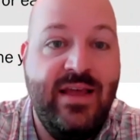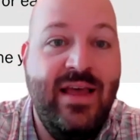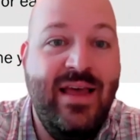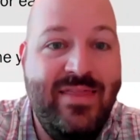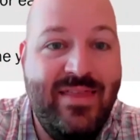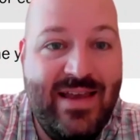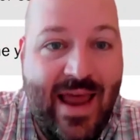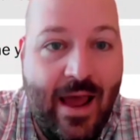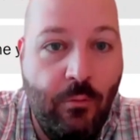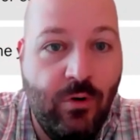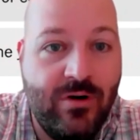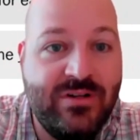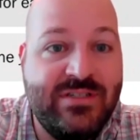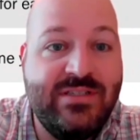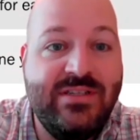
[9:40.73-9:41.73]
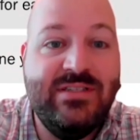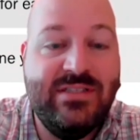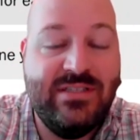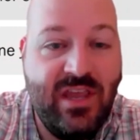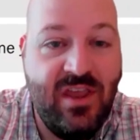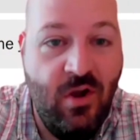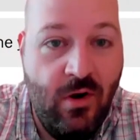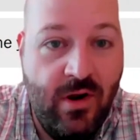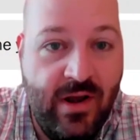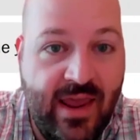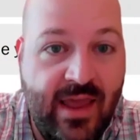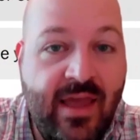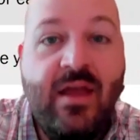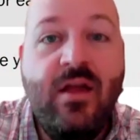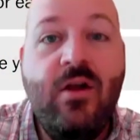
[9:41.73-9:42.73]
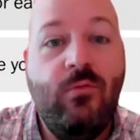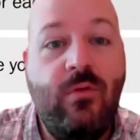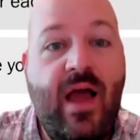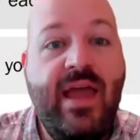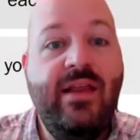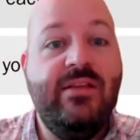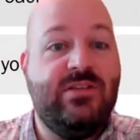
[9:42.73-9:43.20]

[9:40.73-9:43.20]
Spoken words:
the network's security, right?